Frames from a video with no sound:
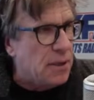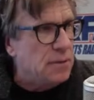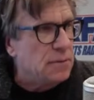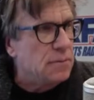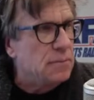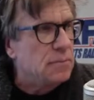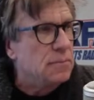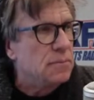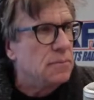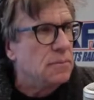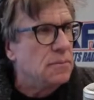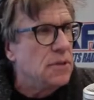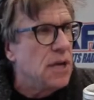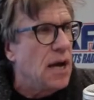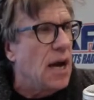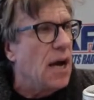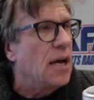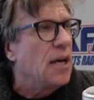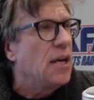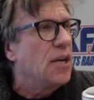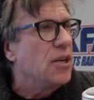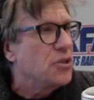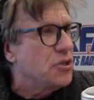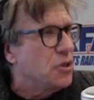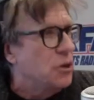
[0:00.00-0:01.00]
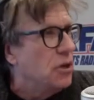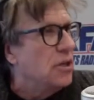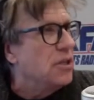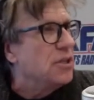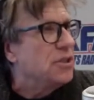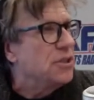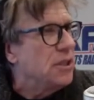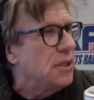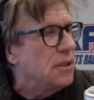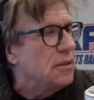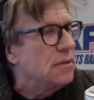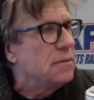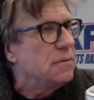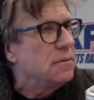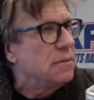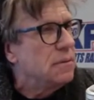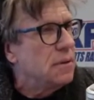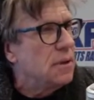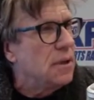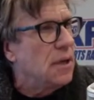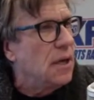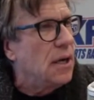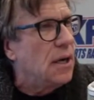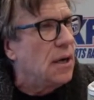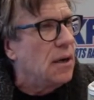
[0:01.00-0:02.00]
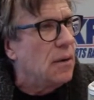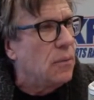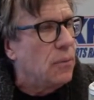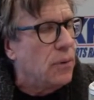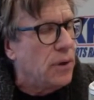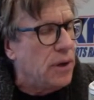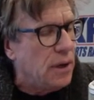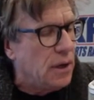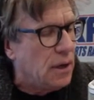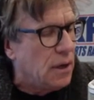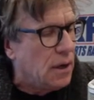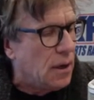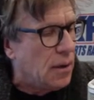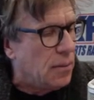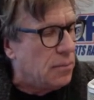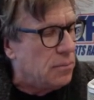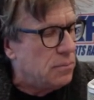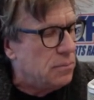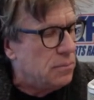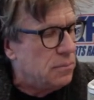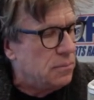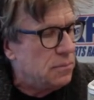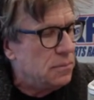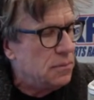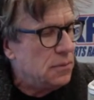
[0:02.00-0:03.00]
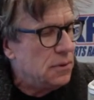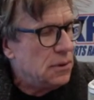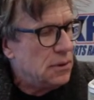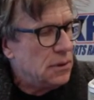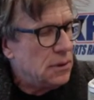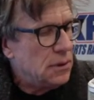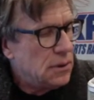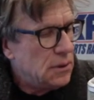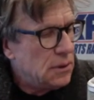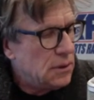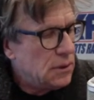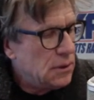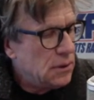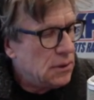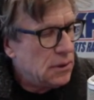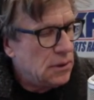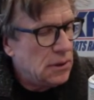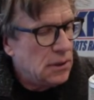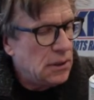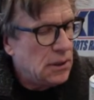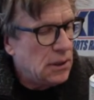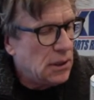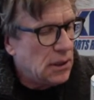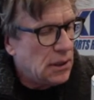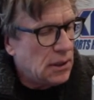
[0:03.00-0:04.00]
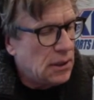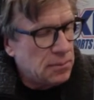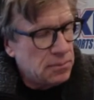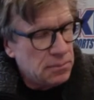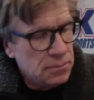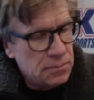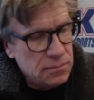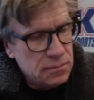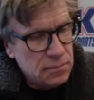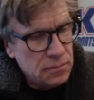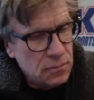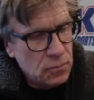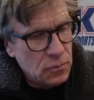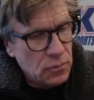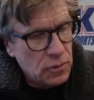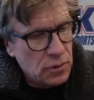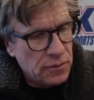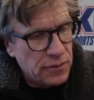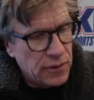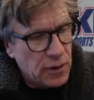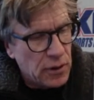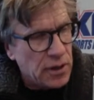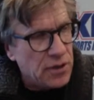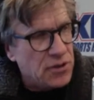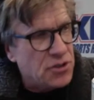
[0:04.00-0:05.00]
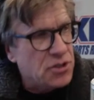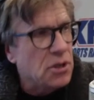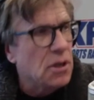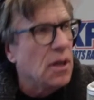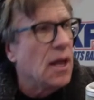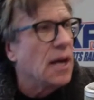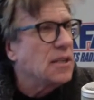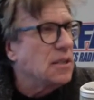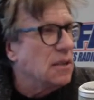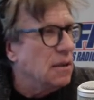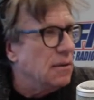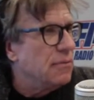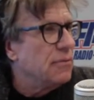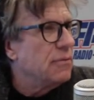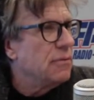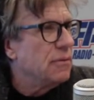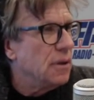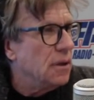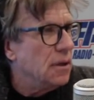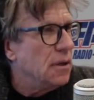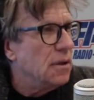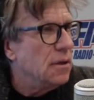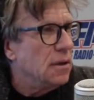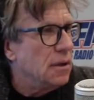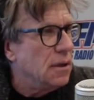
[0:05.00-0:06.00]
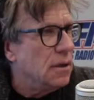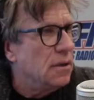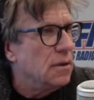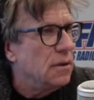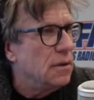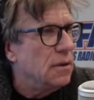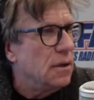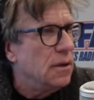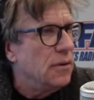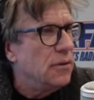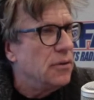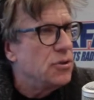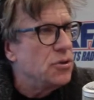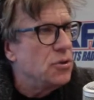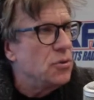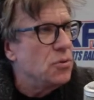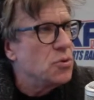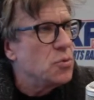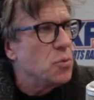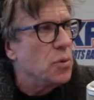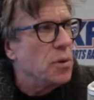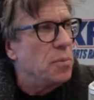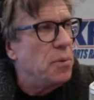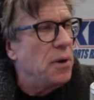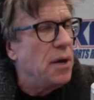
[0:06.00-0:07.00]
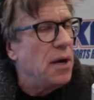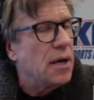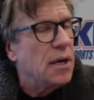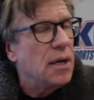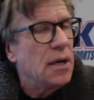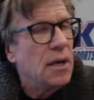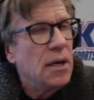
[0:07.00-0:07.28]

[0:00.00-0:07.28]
music. Yeah, it is good, isn't it? It's very good. Yeah, we um, um, we're very selective. Yep, no in, doubt. In the tunes we pick.